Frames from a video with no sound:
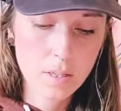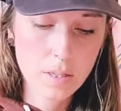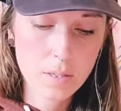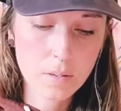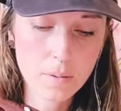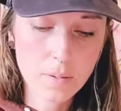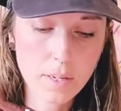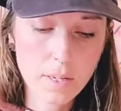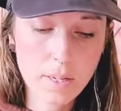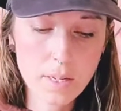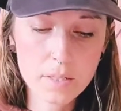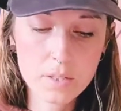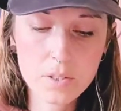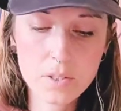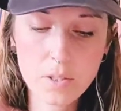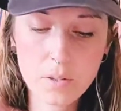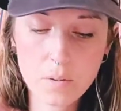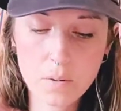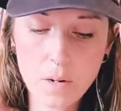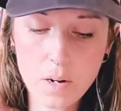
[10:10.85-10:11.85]
Okay,
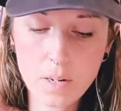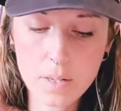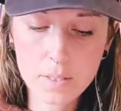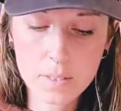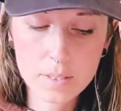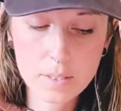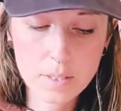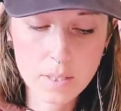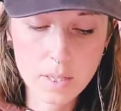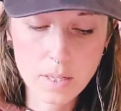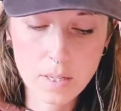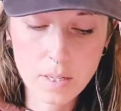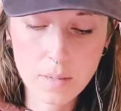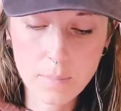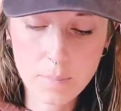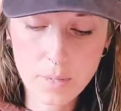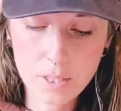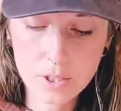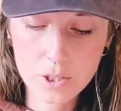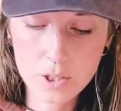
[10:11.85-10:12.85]
so honesty,
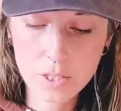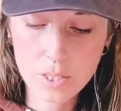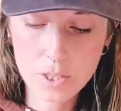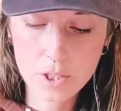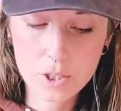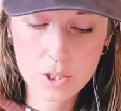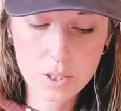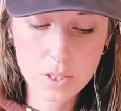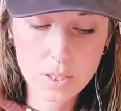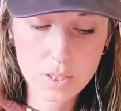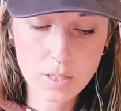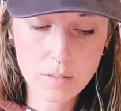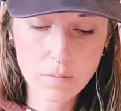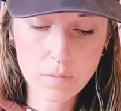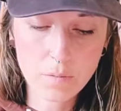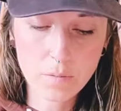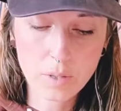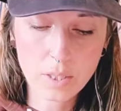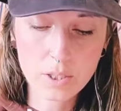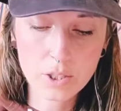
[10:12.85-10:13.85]
imagination, and
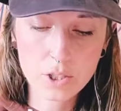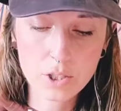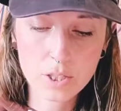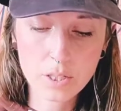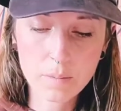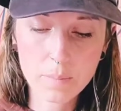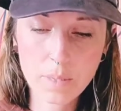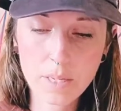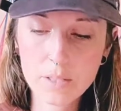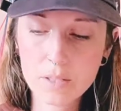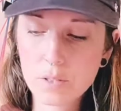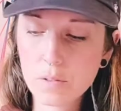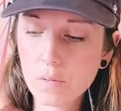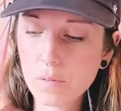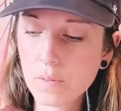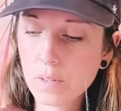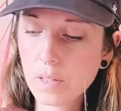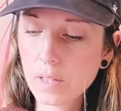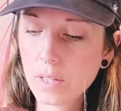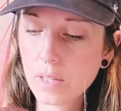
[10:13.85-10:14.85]
friendship. I do
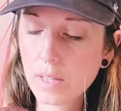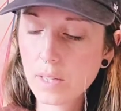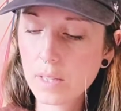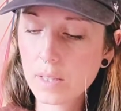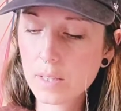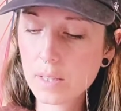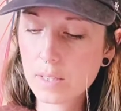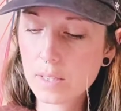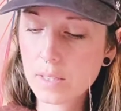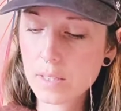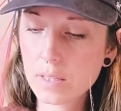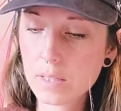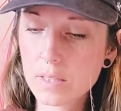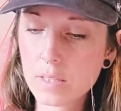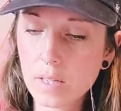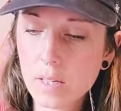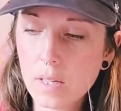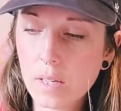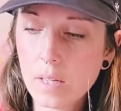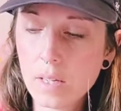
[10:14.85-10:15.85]
feel like this is,
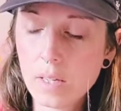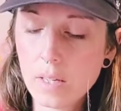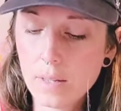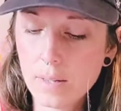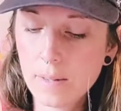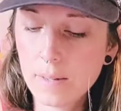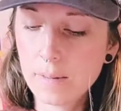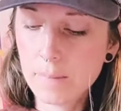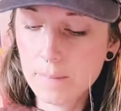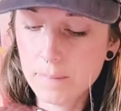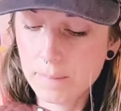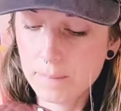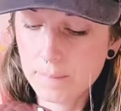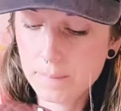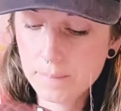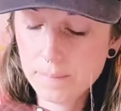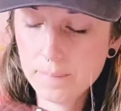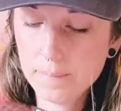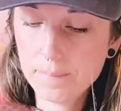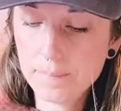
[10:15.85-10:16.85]

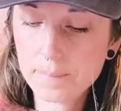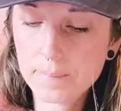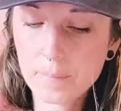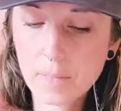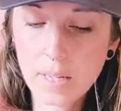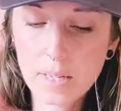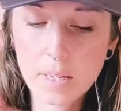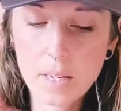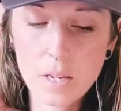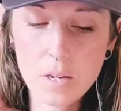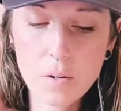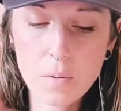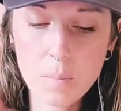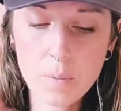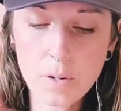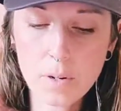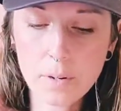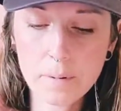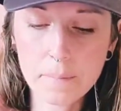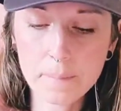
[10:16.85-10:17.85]
and
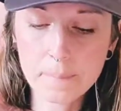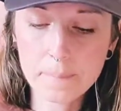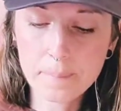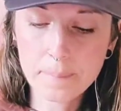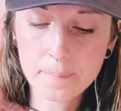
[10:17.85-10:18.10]
humor.